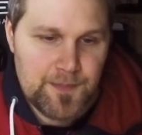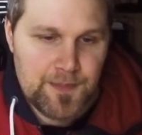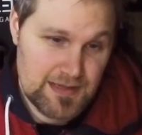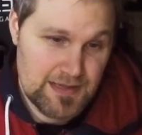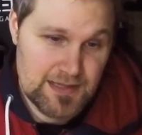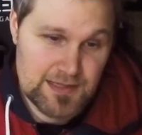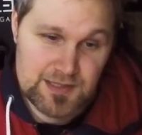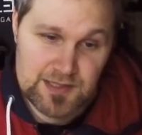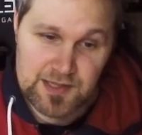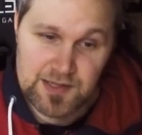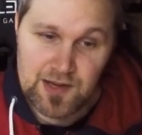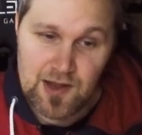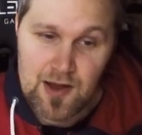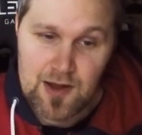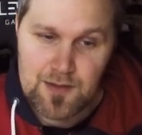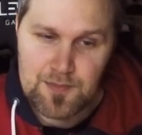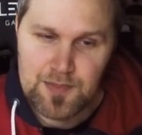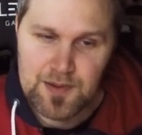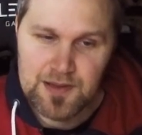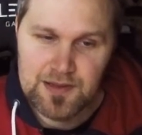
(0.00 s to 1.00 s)
It's a dung
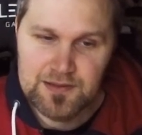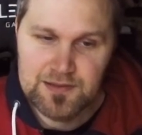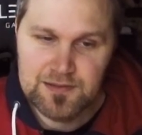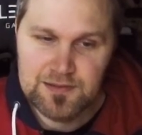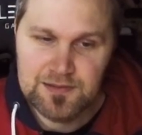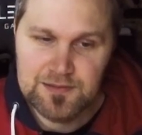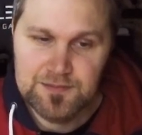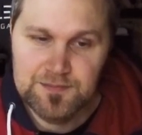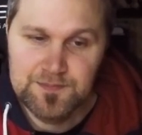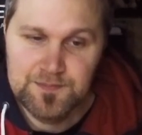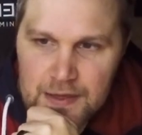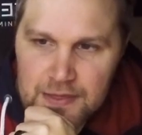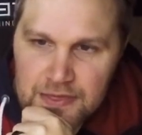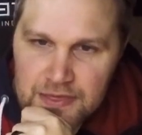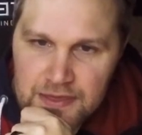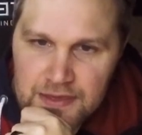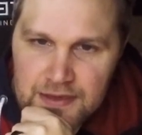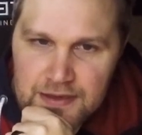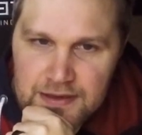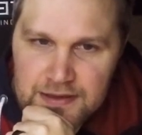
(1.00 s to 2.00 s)
beetle. I
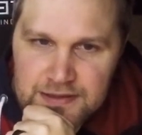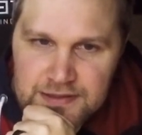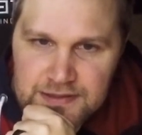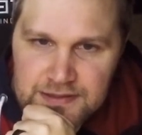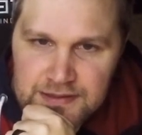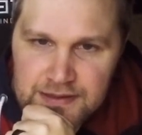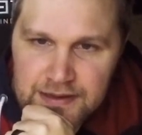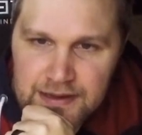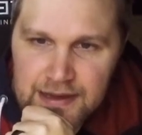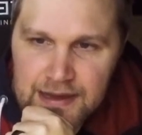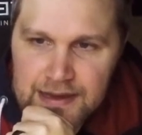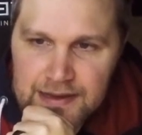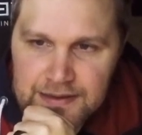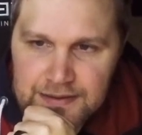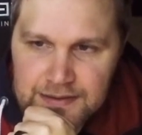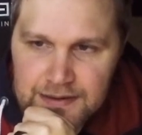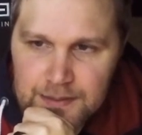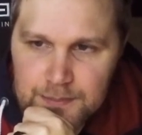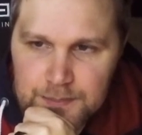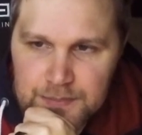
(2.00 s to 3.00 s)
think it's
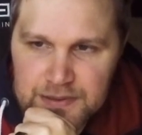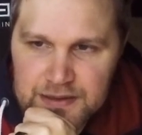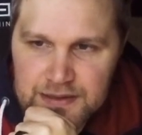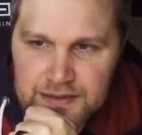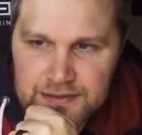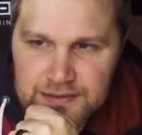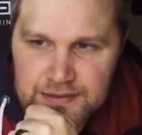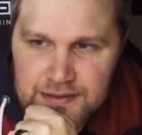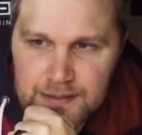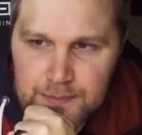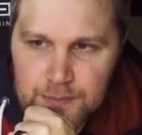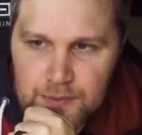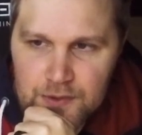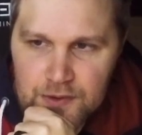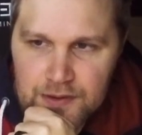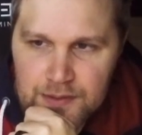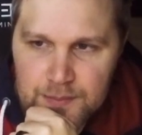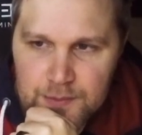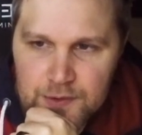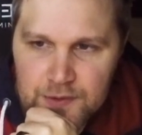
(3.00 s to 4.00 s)
again a B tier
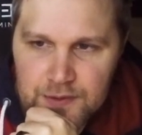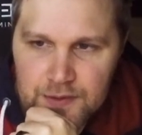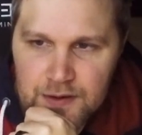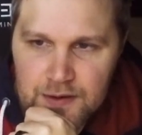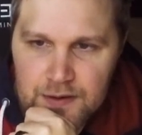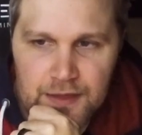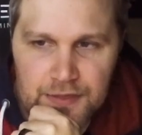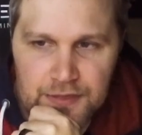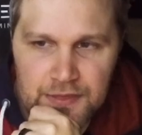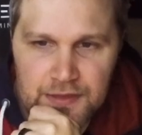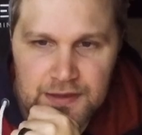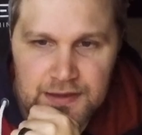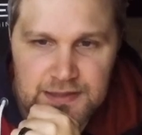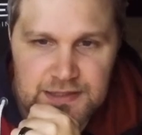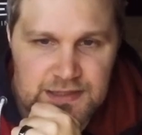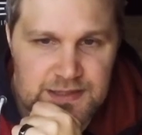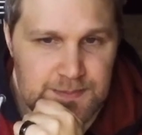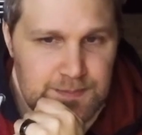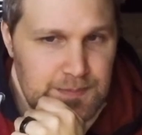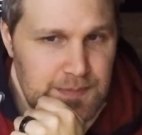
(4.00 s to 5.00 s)
Pokemon. I think
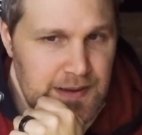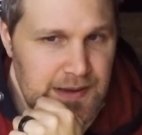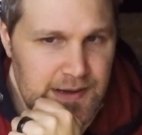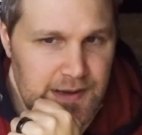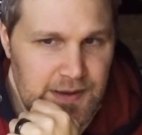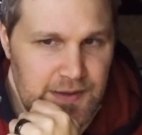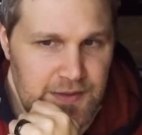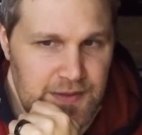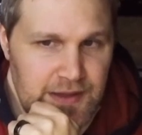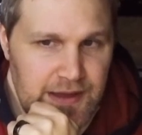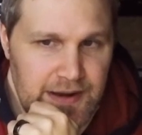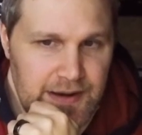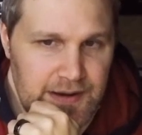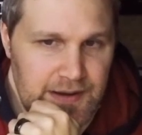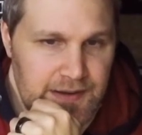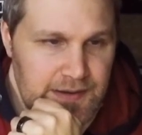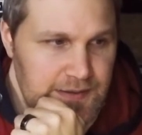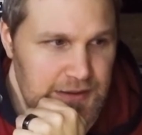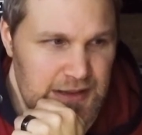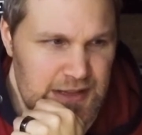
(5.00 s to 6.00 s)
it's better
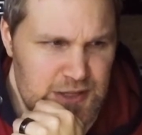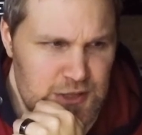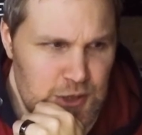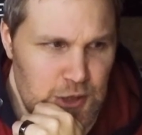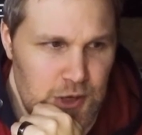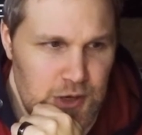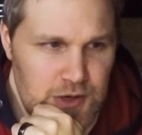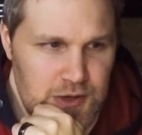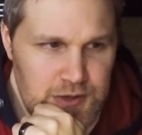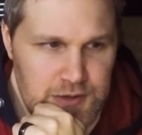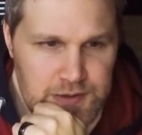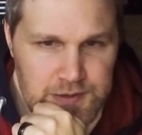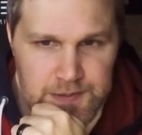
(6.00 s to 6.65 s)
than the Chunk.